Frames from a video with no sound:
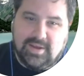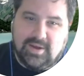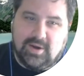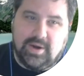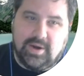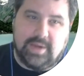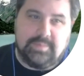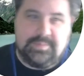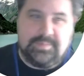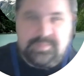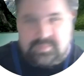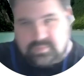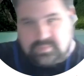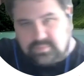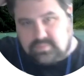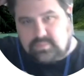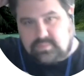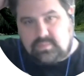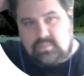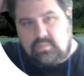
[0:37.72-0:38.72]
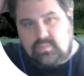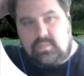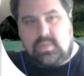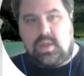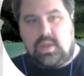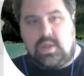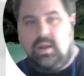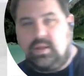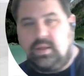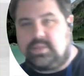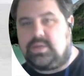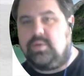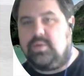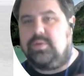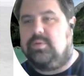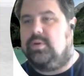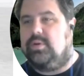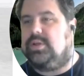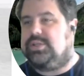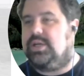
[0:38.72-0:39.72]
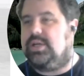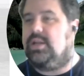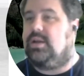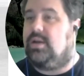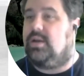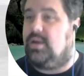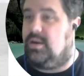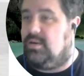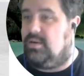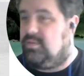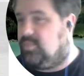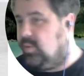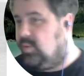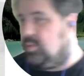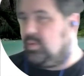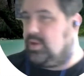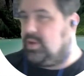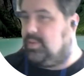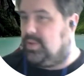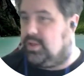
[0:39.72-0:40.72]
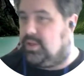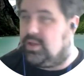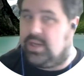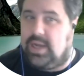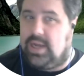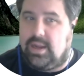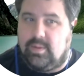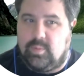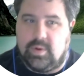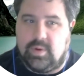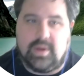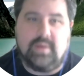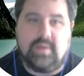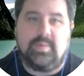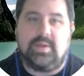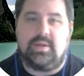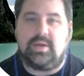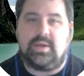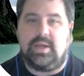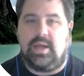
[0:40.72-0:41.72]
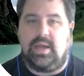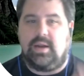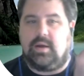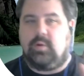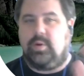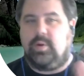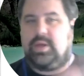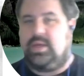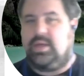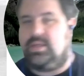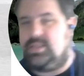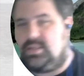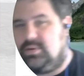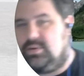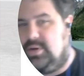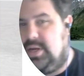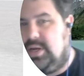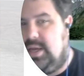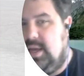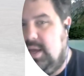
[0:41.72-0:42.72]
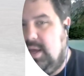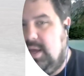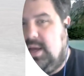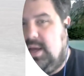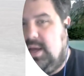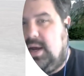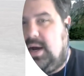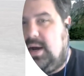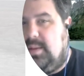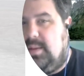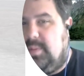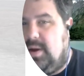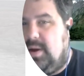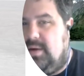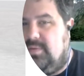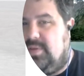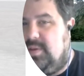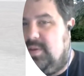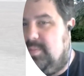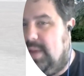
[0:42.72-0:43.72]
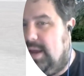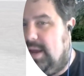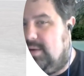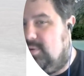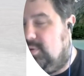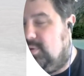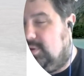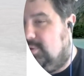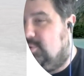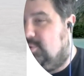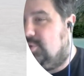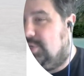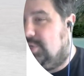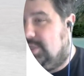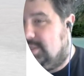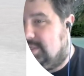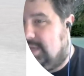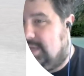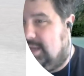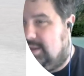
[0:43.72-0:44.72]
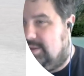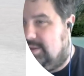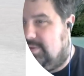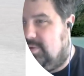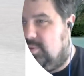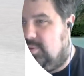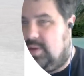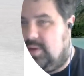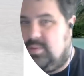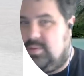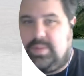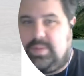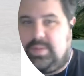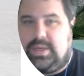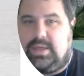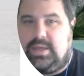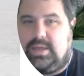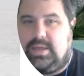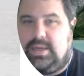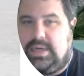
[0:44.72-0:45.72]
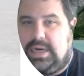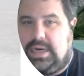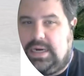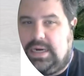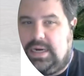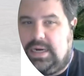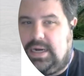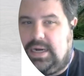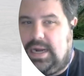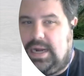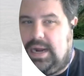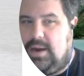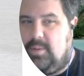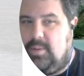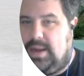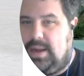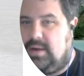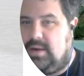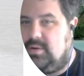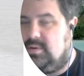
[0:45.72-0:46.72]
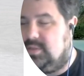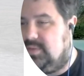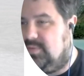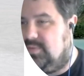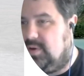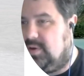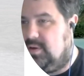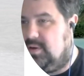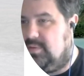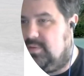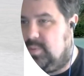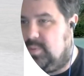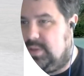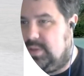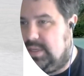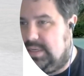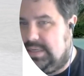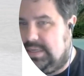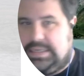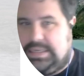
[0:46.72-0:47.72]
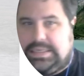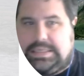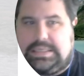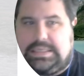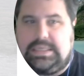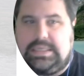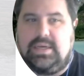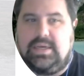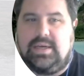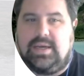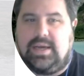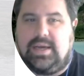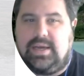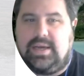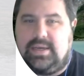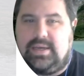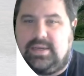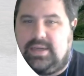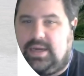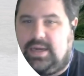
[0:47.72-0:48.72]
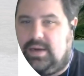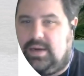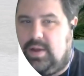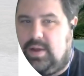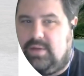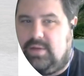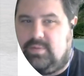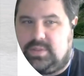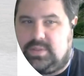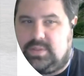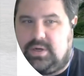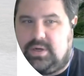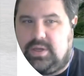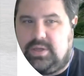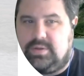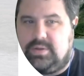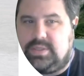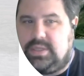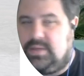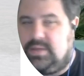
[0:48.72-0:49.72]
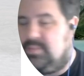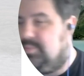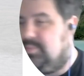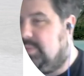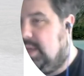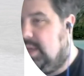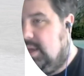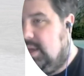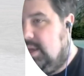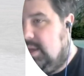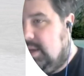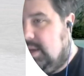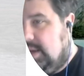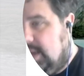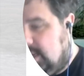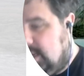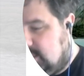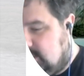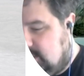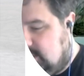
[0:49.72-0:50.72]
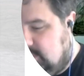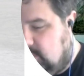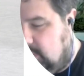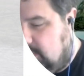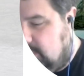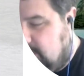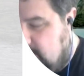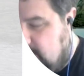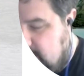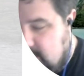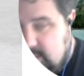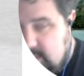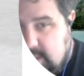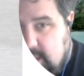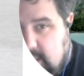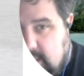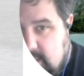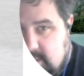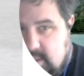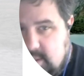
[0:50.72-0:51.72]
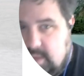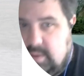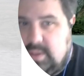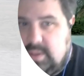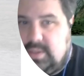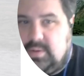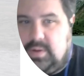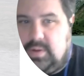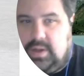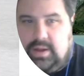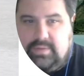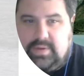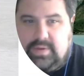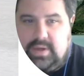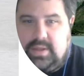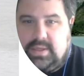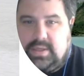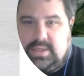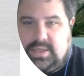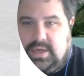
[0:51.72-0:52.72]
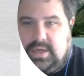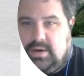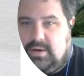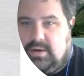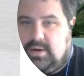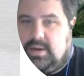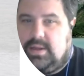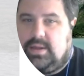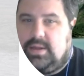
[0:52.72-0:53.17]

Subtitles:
All right. Let's go through an agenda of what we're going to be looking at. We're going to be looking at a quick history of the Macrolution in Scala 2. That would be how macros evolved, what they did, and how everyone started using them. Next, you all know that Scala is going to 11 this year.